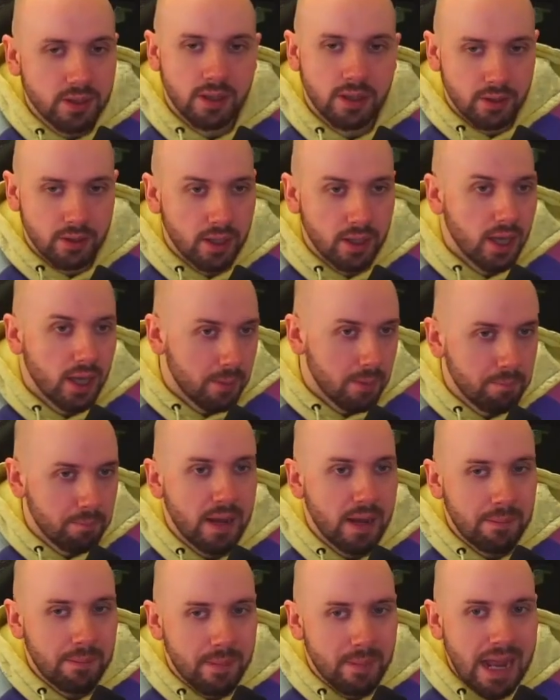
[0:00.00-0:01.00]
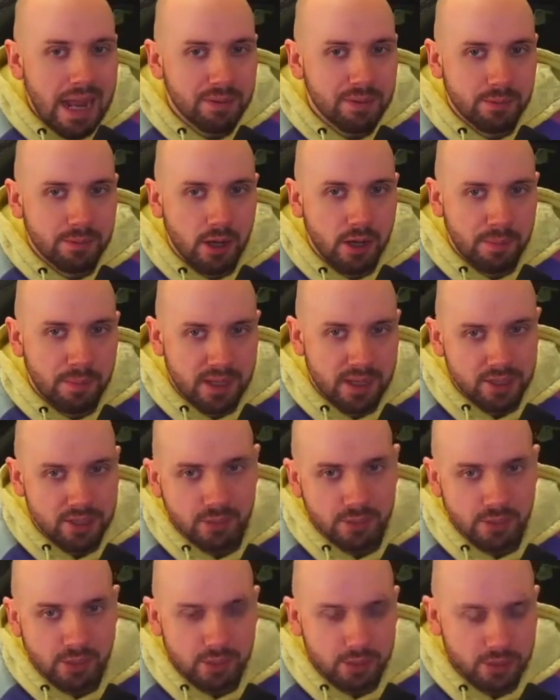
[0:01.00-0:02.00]
Like, yeah, maybe they might pass to you
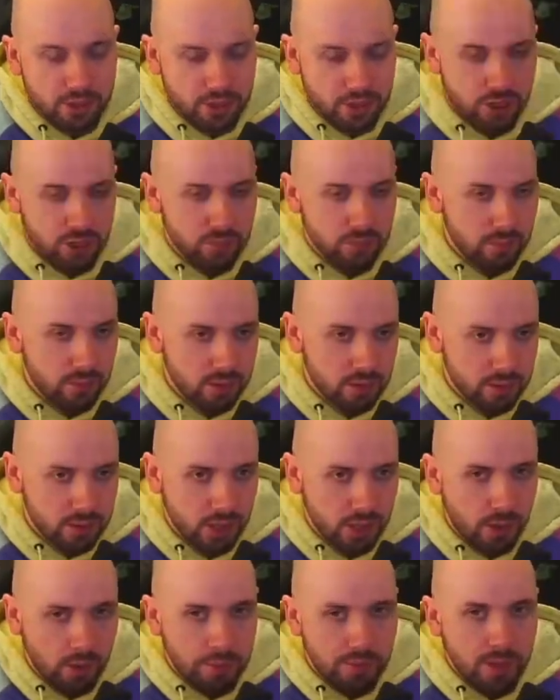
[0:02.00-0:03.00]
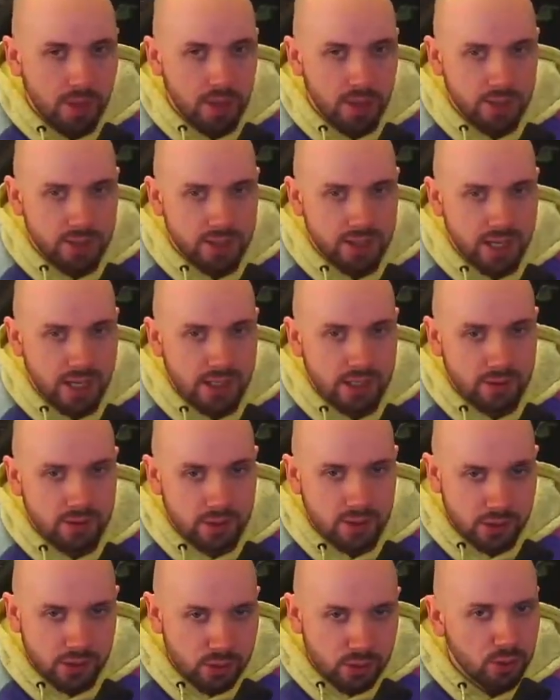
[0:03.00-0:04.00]
and you can shoot. So I'm not going to say
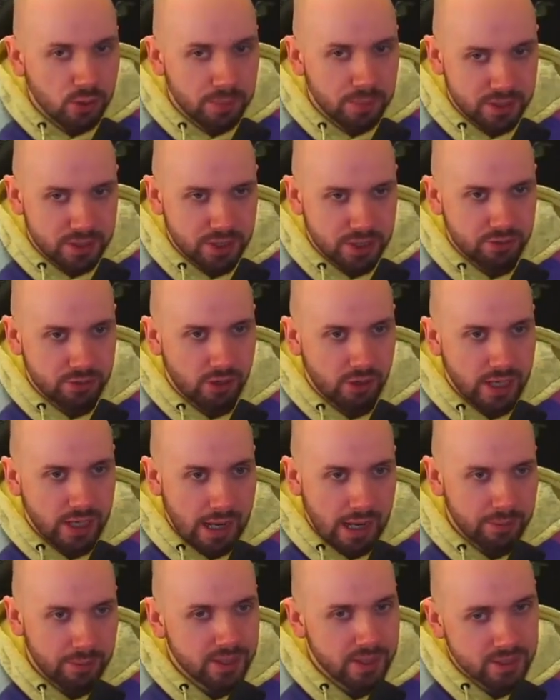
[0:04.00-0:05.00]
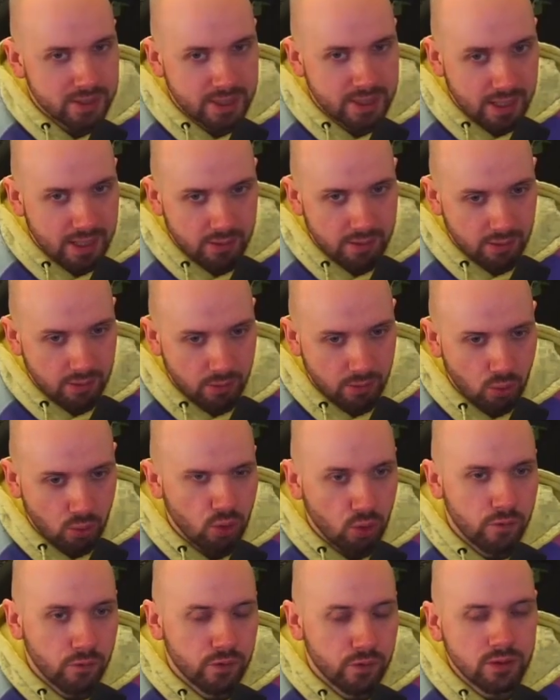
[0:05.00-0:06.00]
that your position right now is like
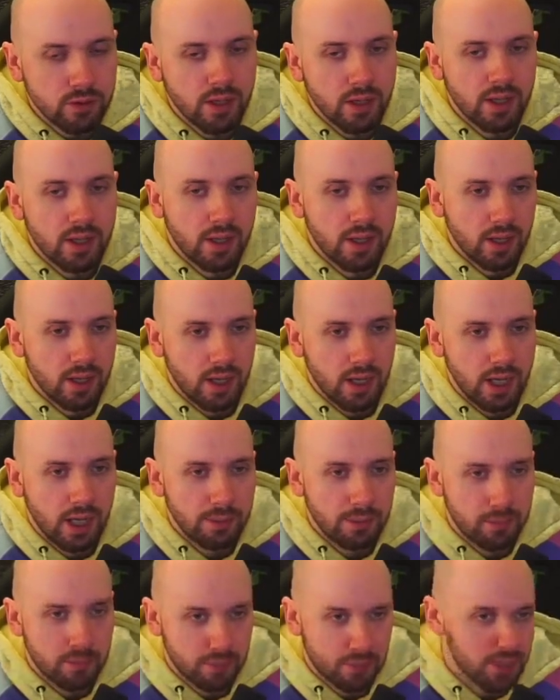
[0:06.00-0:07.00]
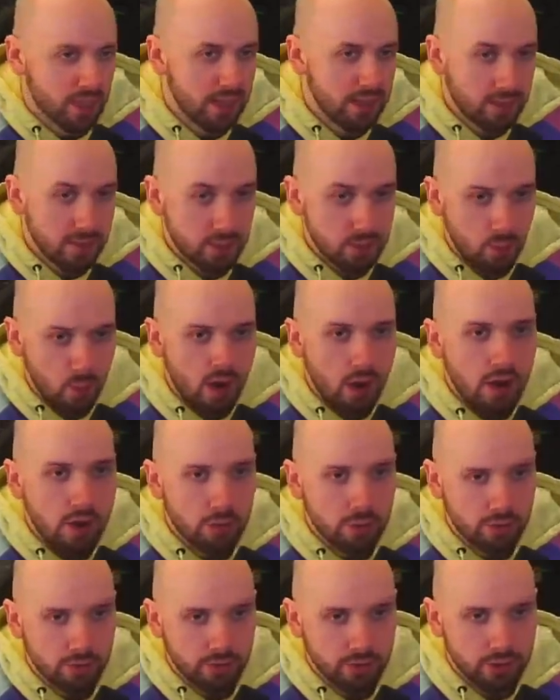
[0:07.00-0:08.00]
awful. I'm just saying this is what I
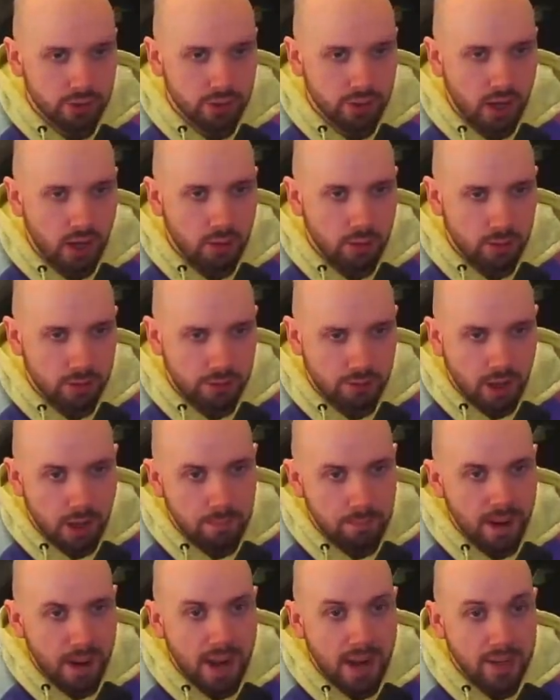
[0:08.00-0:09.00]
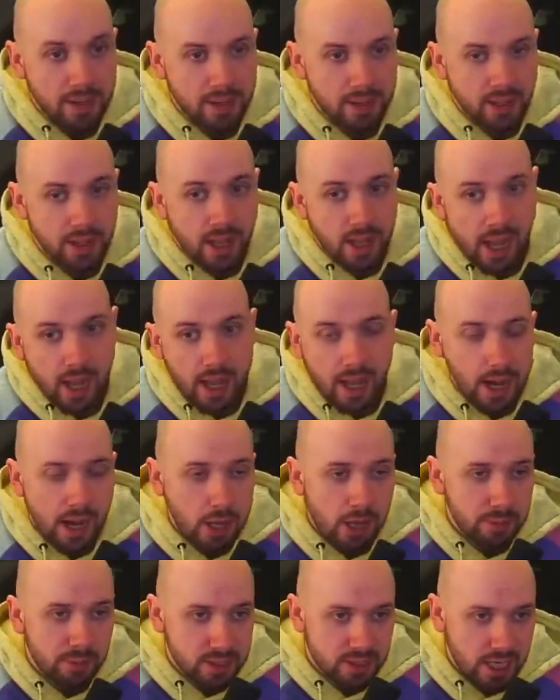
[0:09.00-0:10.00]
would have done. I would have got back, allow
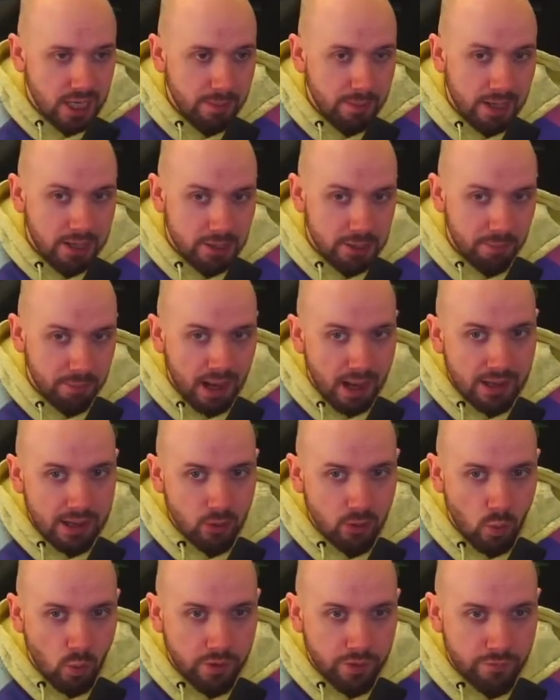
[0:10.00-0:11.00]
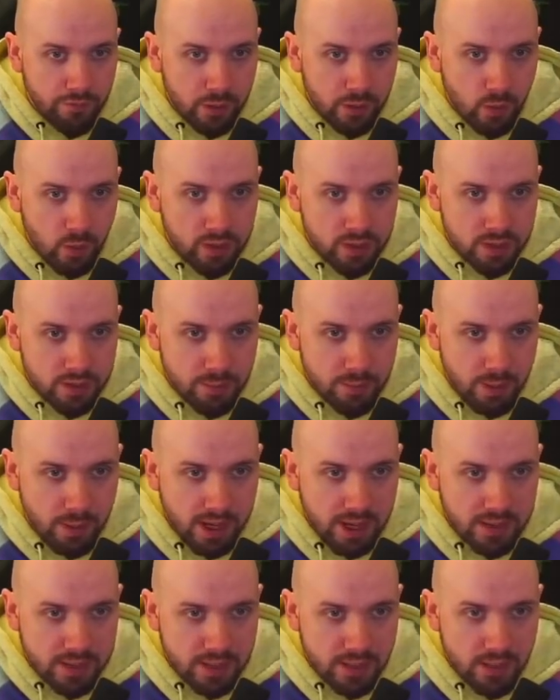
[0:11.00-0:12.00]
my teammate to play the 1v1
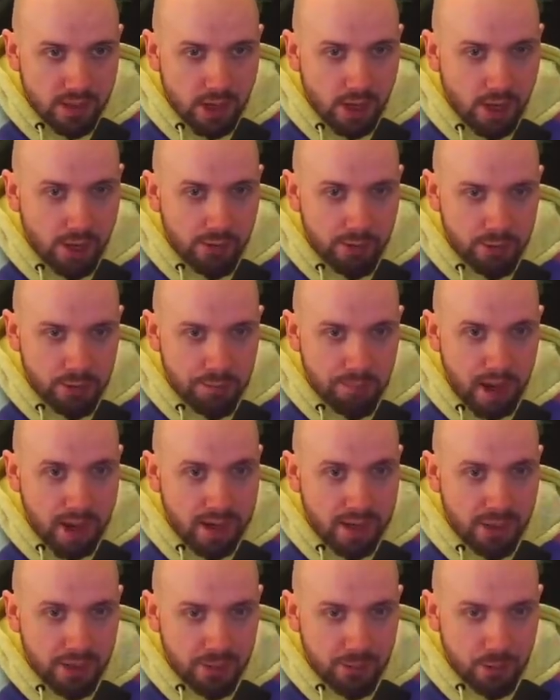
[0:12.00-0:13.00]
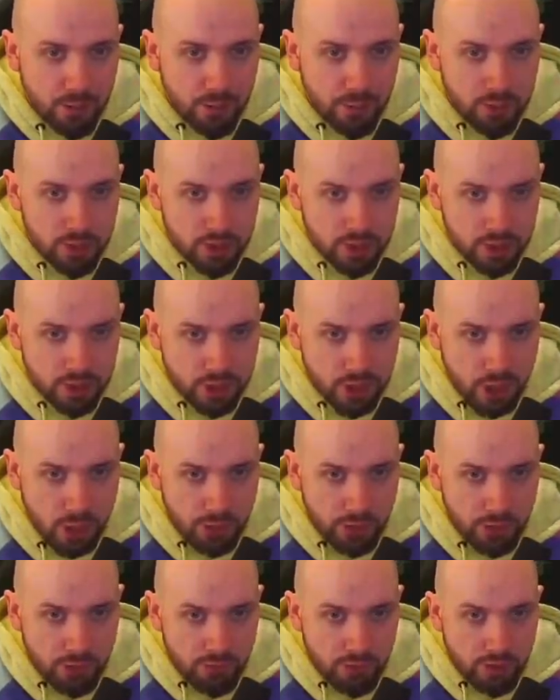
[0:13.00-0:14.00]
play style, and I'm just backing them up,
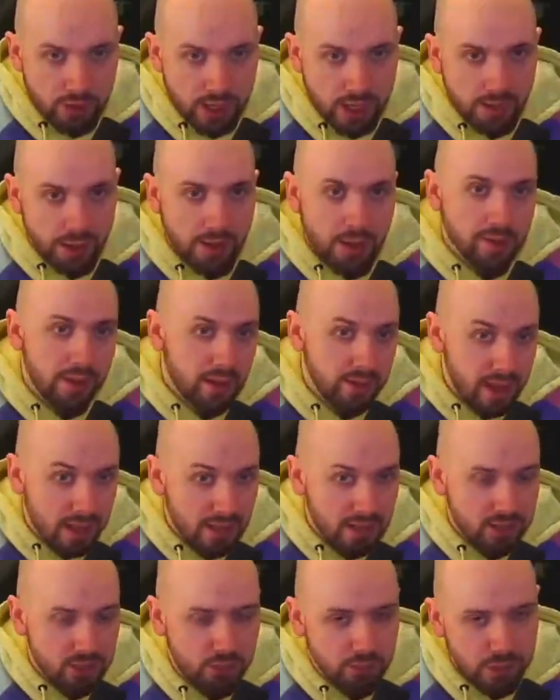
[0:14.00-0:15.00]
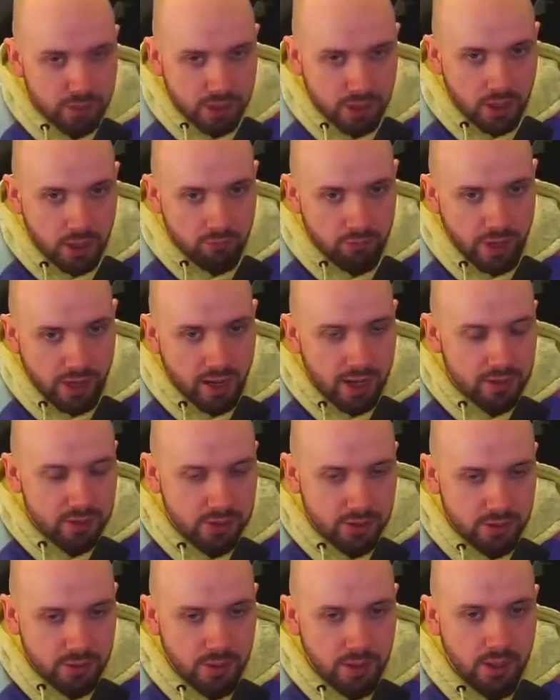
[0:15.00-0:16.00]
showing up right now, and then that's something I can react to.